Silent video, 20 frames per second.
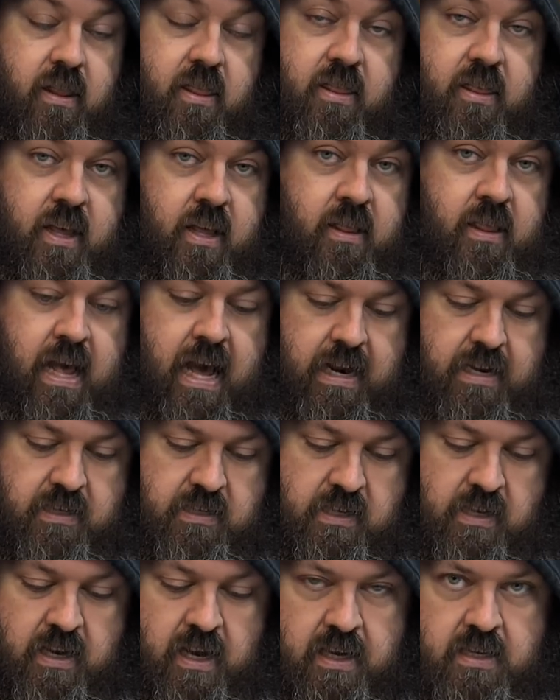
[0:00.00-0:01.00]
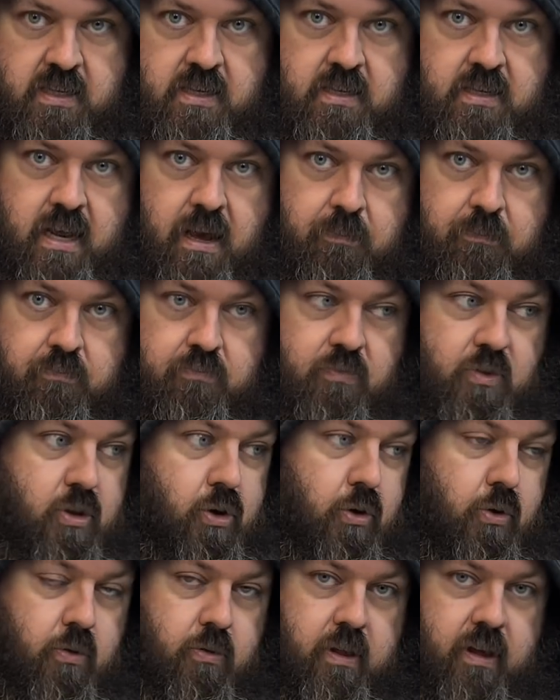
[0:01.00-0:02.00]
Then that is the next step
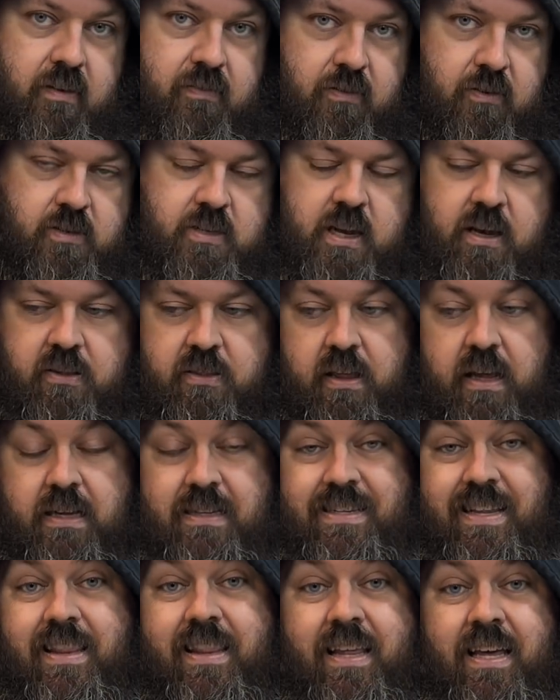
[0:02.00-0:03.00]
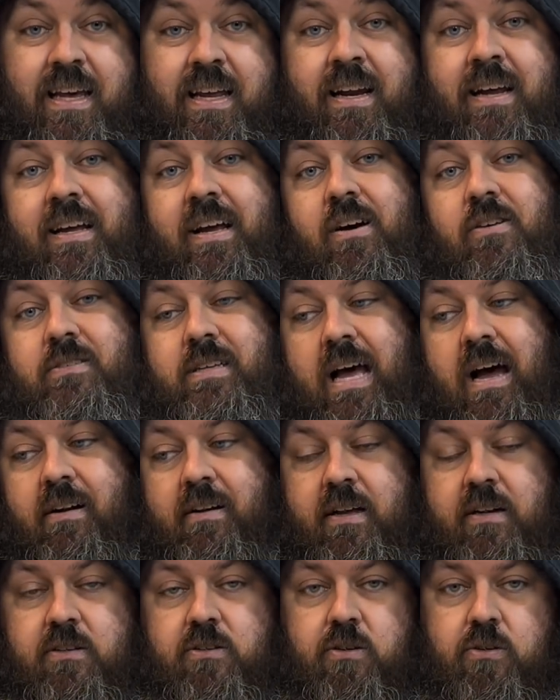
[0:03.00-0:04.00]
to the for sale things. Then it goes out
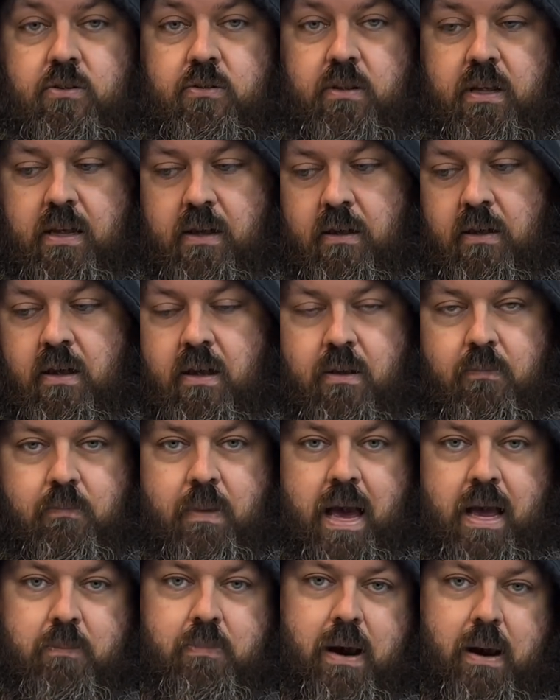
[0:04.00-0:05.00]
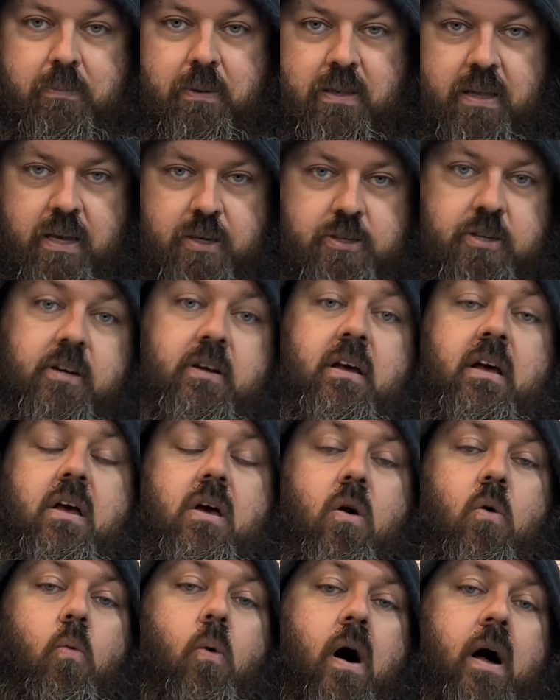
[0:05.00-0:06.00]
into the main population.
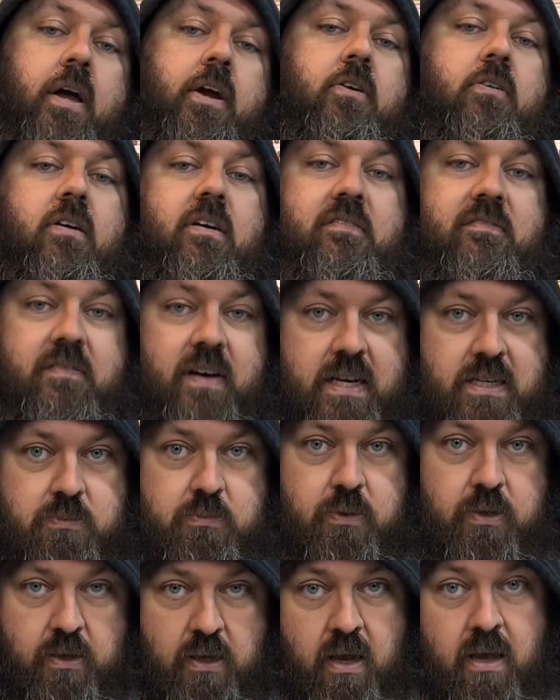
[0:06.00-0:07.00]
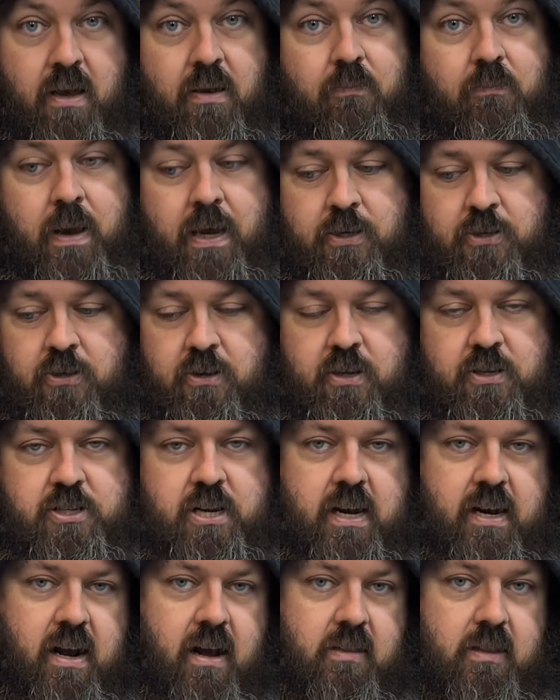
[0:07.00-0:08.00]
While you're on Facebook, make sure to
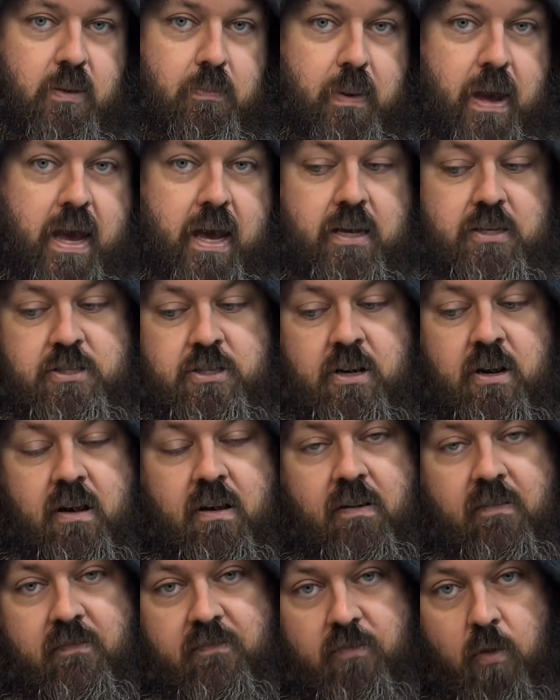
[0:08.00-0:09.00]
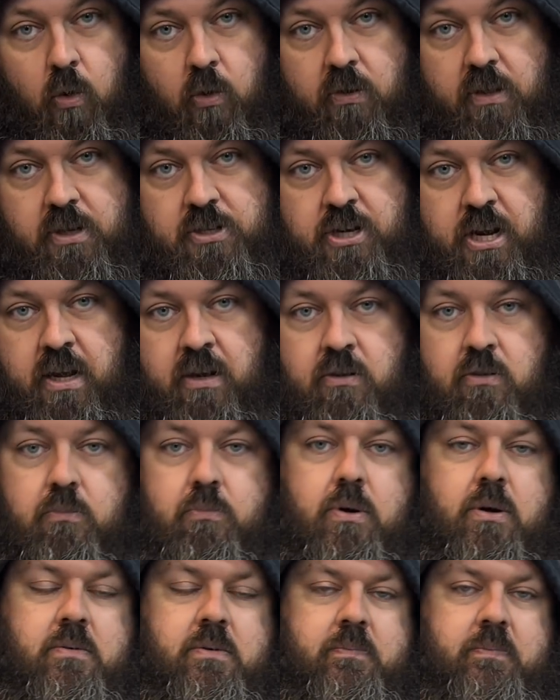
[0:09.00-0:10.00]
check out the page for the channel,
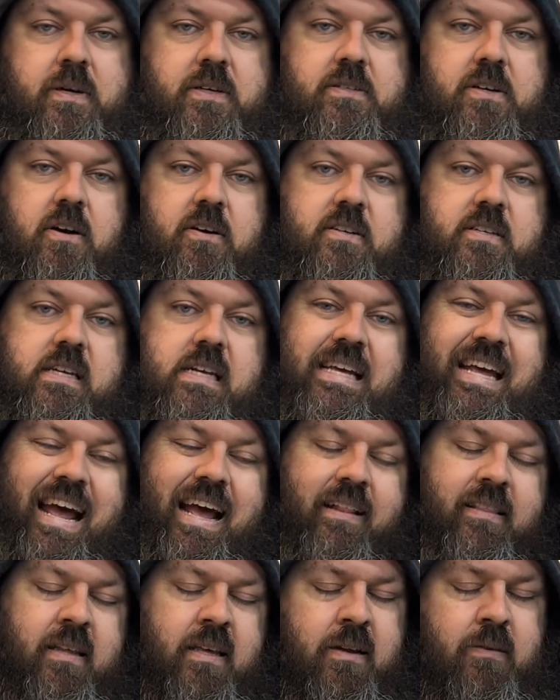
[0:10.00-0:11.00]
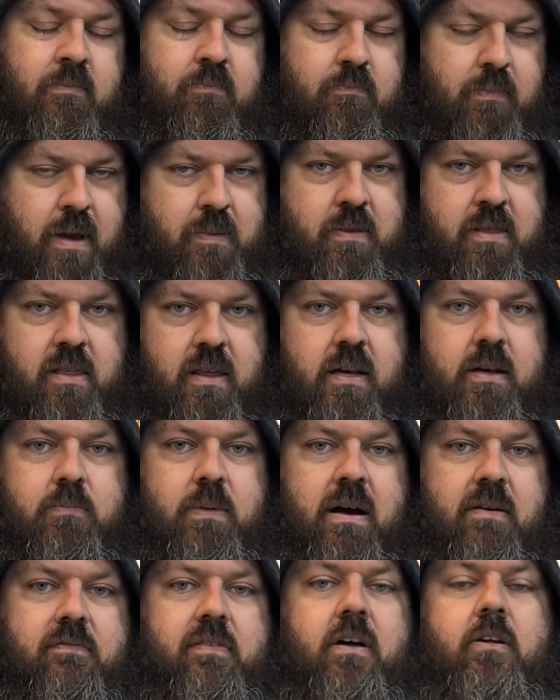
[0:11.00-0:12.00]
Bullman Built RC, and then maybe think
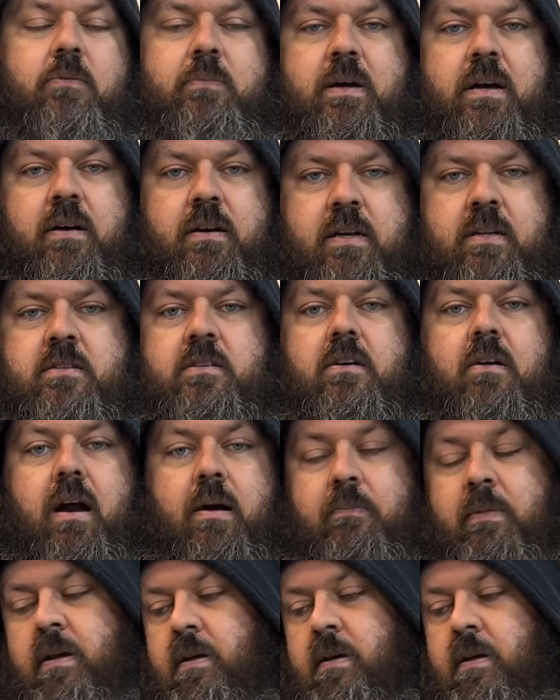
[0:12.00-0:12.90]
about following me on Instagram.